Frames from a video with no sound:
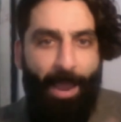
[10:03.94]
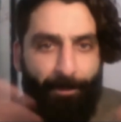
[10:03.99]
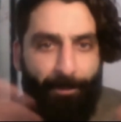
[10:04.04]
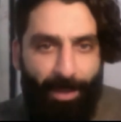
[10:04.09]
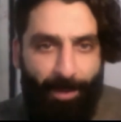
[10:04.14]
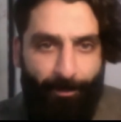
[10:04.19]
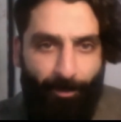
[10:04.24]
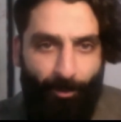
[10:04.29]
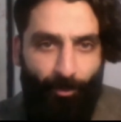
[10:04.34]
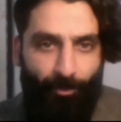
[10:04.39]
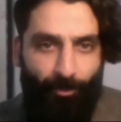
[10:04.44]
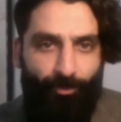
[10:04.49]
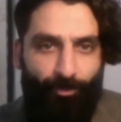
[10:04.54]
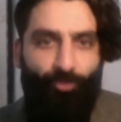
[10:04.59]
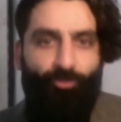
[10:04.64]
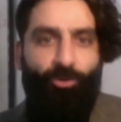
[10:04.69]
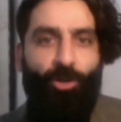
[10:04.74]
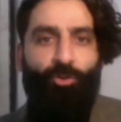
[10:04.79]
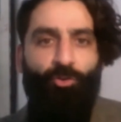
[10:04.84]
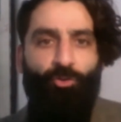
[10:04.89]
people, to
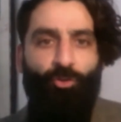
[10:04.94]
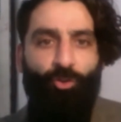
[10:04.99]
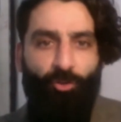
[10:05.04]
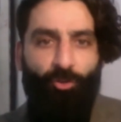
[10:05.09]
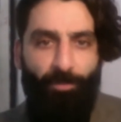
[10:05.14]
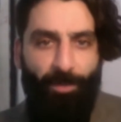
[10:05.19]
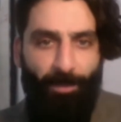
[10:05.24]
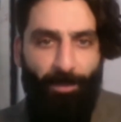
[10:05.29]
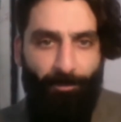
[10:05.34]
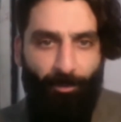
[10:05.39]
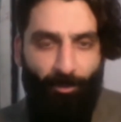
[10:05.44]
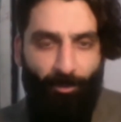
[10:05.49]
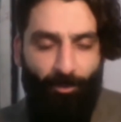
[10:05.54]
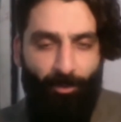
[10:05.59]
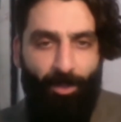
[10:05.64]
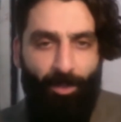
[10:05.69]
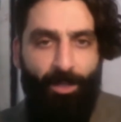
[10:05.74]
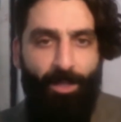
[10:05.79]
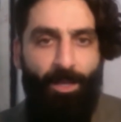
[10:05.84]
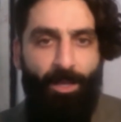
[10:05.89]
recruit people.
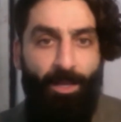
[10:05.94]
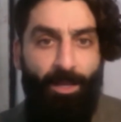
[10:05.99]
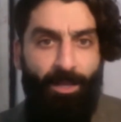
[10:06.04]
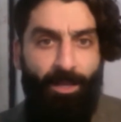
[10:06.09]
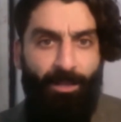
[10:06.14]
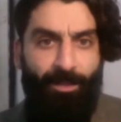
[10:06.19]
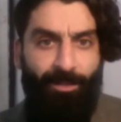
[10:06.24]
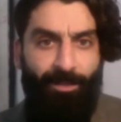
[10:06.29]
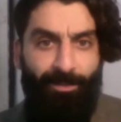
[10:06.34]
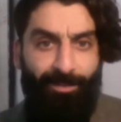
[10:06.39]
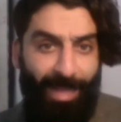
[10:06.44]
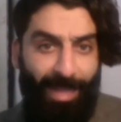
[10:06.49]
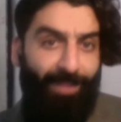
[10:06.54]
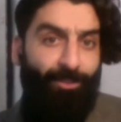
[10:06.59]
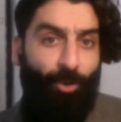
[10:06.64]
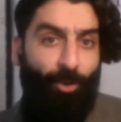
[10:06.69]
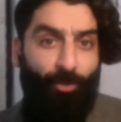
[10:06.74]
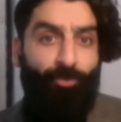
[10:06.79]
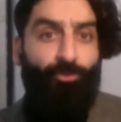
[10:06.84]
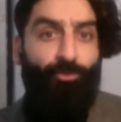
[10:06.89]
That
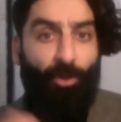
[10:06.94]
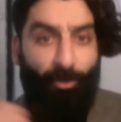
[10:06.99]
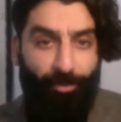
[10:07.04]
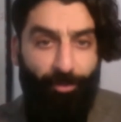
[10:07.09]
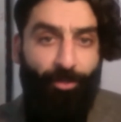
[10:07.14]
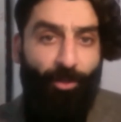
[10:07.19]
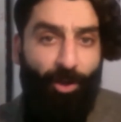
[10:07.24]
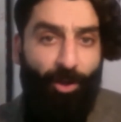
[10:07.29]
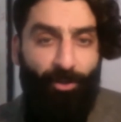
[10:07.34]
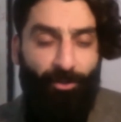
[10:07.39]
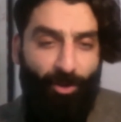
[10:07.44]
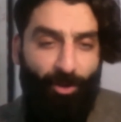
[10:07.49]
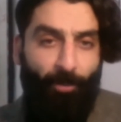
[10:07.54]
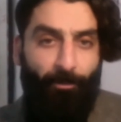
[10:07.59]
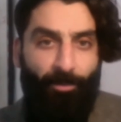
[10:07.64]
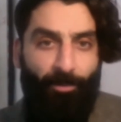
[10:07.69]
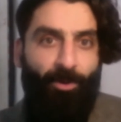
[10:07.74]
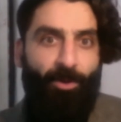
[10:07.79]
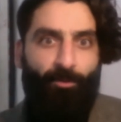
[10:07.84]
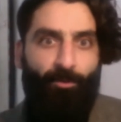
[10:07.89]
goes to our third
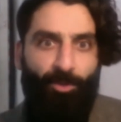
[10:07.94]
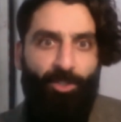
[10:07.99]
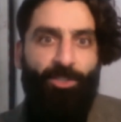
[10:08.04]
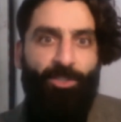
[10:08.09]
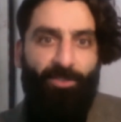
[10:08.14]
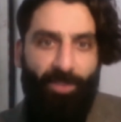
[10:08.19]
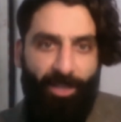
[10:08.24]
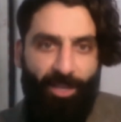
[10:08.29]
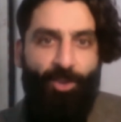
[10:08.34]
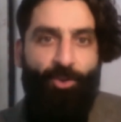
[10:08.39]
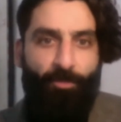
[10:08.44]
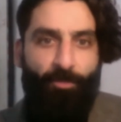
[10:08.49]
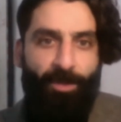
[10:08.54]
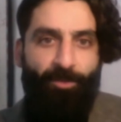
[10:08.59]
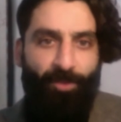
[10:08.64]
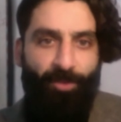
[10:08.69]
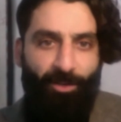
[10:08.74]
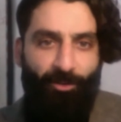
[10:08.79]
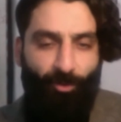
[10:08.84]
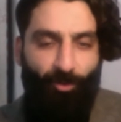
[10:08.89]
component, which is human
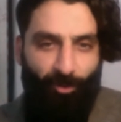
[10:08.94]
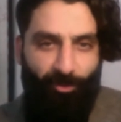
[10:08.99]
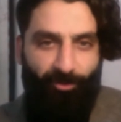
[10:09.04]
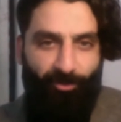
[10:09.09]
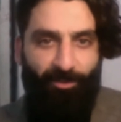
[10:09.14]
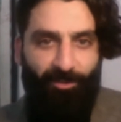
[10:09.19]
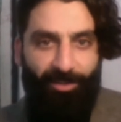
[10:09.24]
resources.